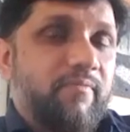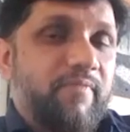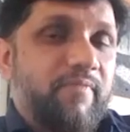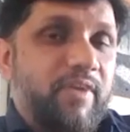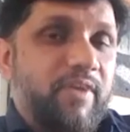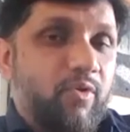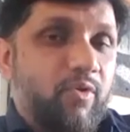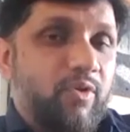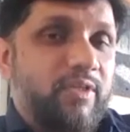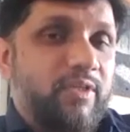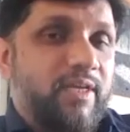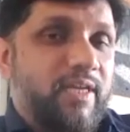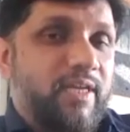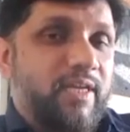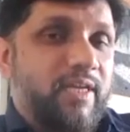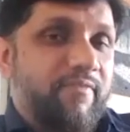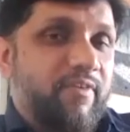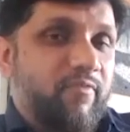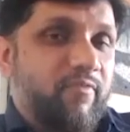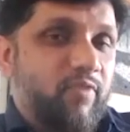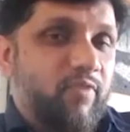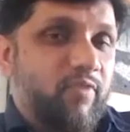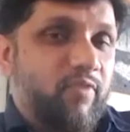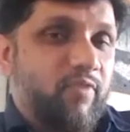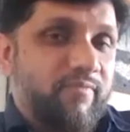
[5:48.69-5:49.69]
We know that
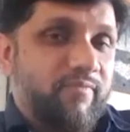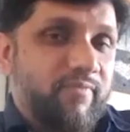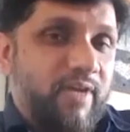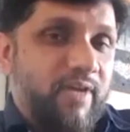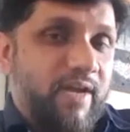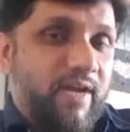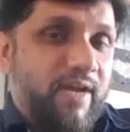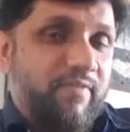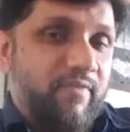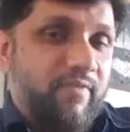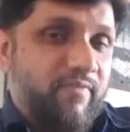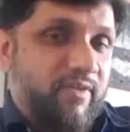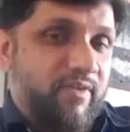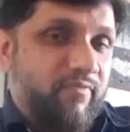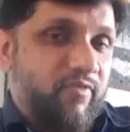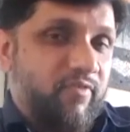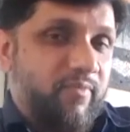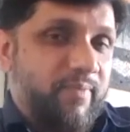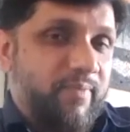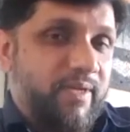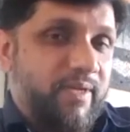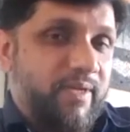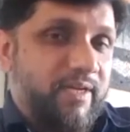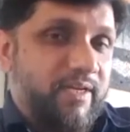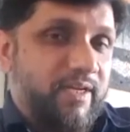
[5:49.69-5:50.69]
everyone
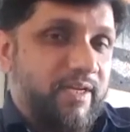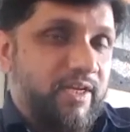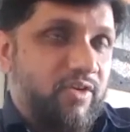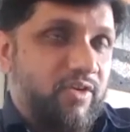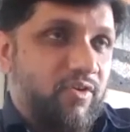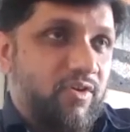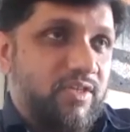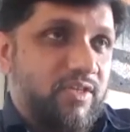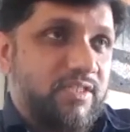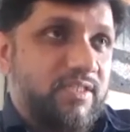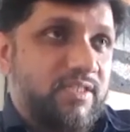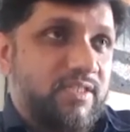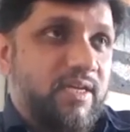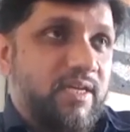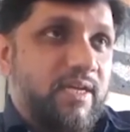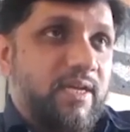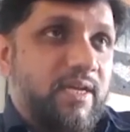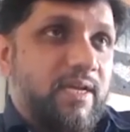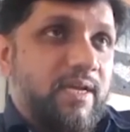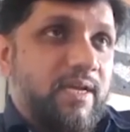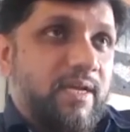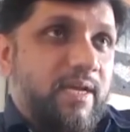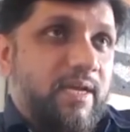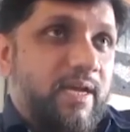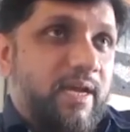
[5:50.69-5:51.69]
would be cutting cost,
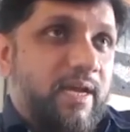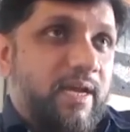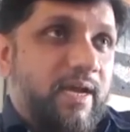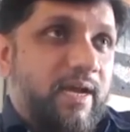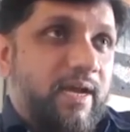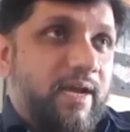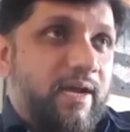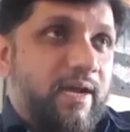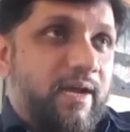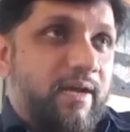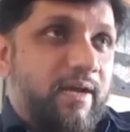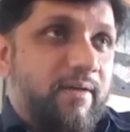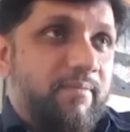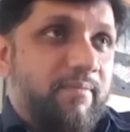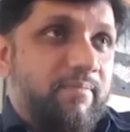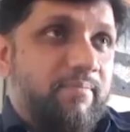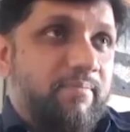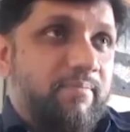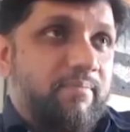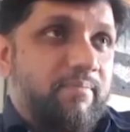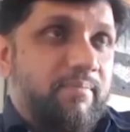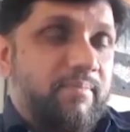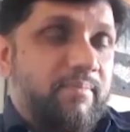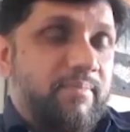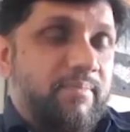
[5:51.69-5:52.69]
uh,
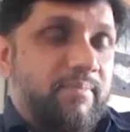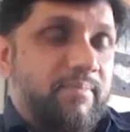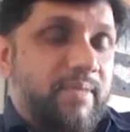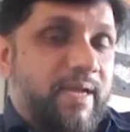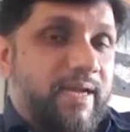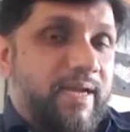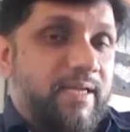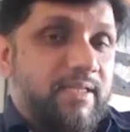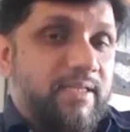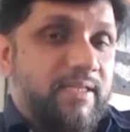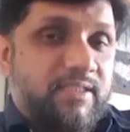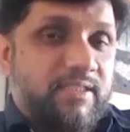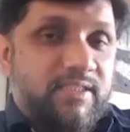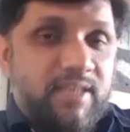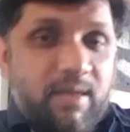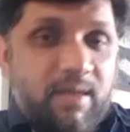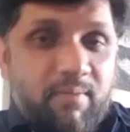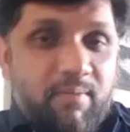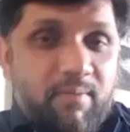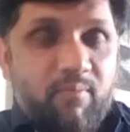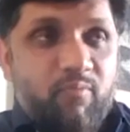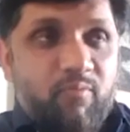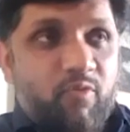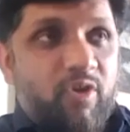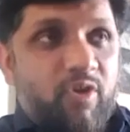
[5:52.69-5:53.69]
and
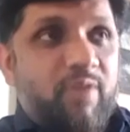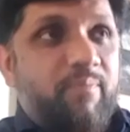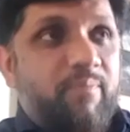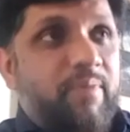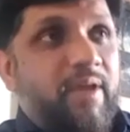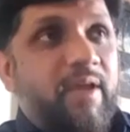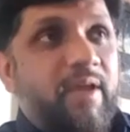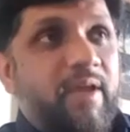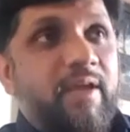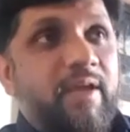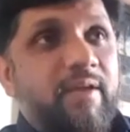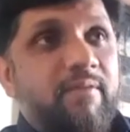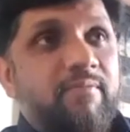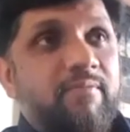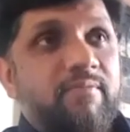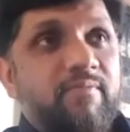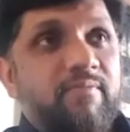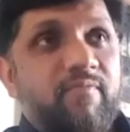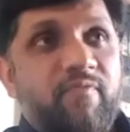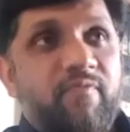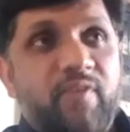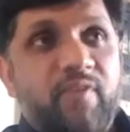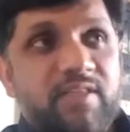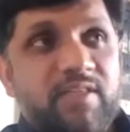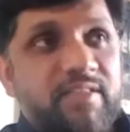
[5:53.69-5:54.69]
some would be
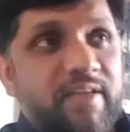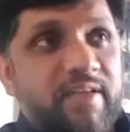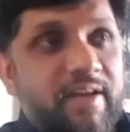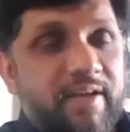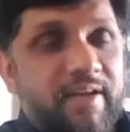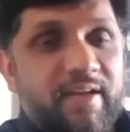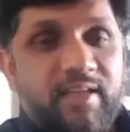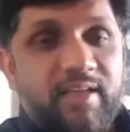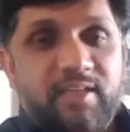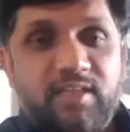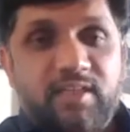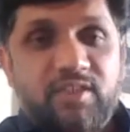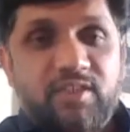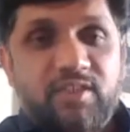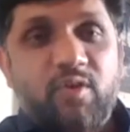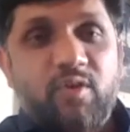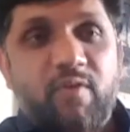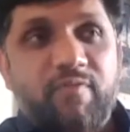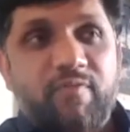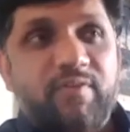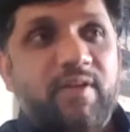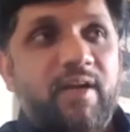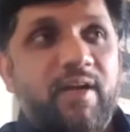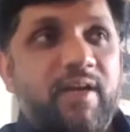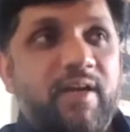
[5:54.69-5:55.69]
first hitting the
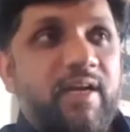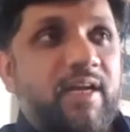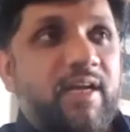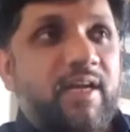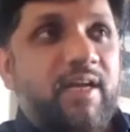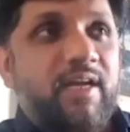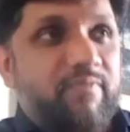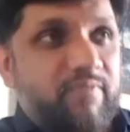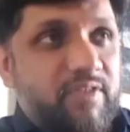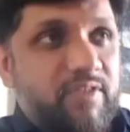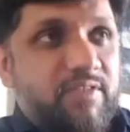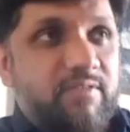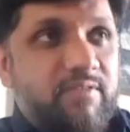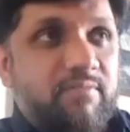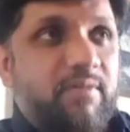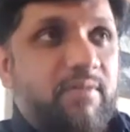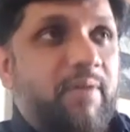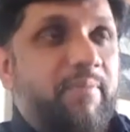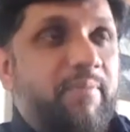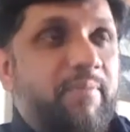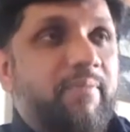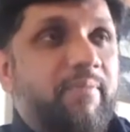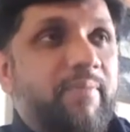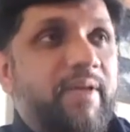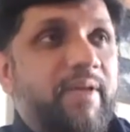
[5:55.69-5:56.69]
soft target, which
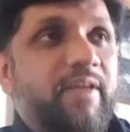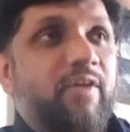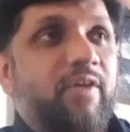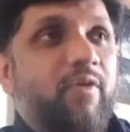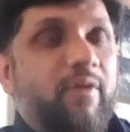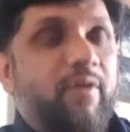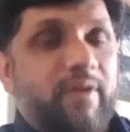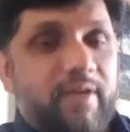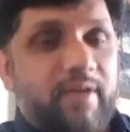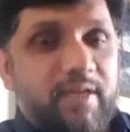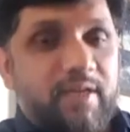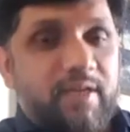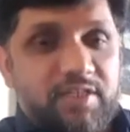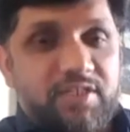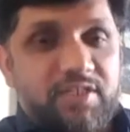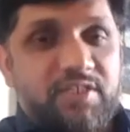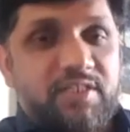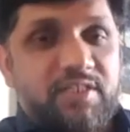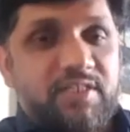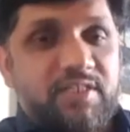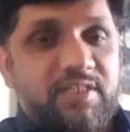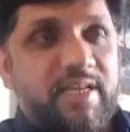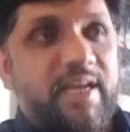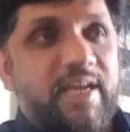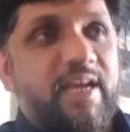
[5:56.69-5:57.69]
I mean many
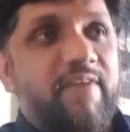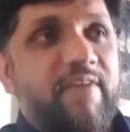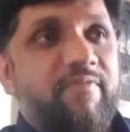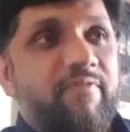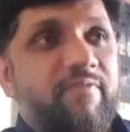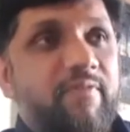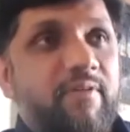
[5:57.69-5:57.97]
organizations have.